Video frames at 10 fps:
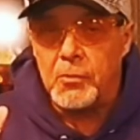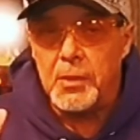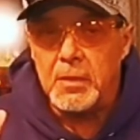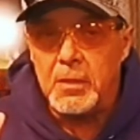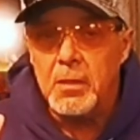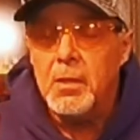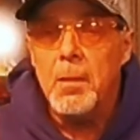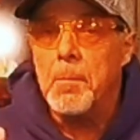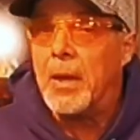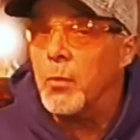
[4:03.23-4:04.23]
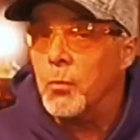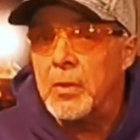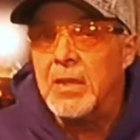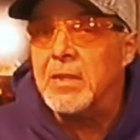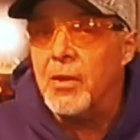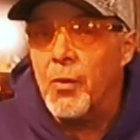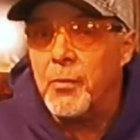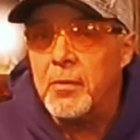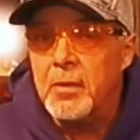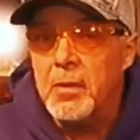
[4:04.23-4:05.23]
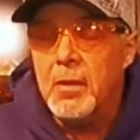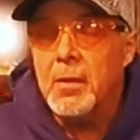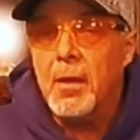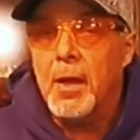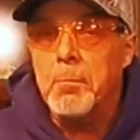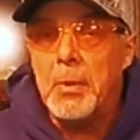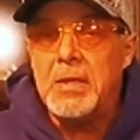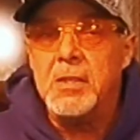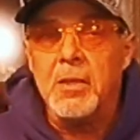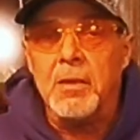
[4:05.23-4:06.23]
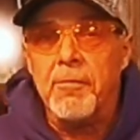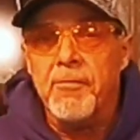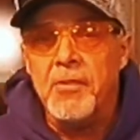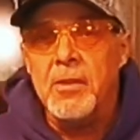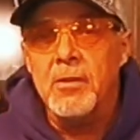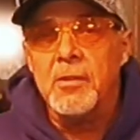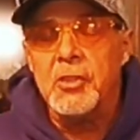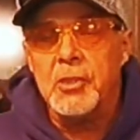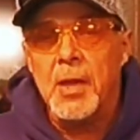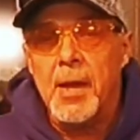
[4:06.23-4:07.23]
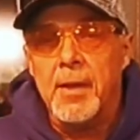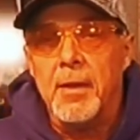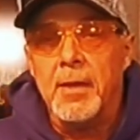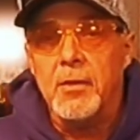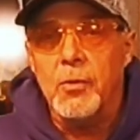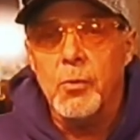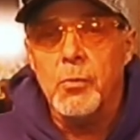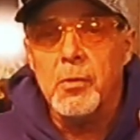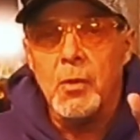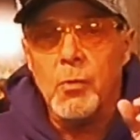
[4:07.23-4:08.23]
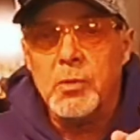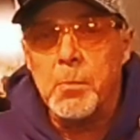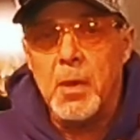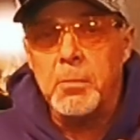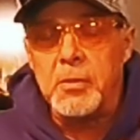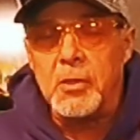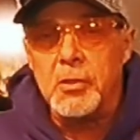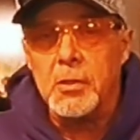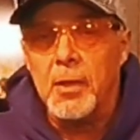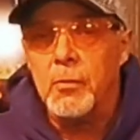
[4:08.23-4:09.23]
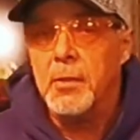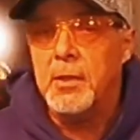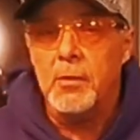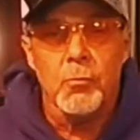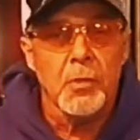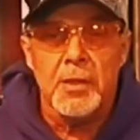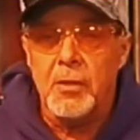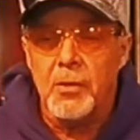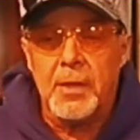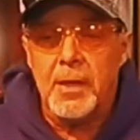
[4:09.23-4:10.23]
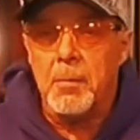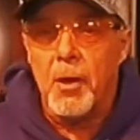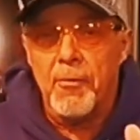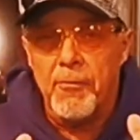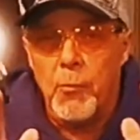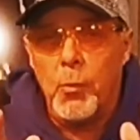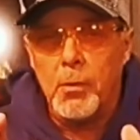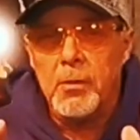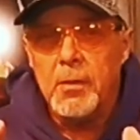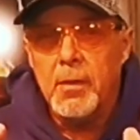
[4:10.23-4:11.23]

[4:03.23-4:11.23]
crazy, but I really don't. I basically feel the shot. I know the ghost ball position. I only really look at about 4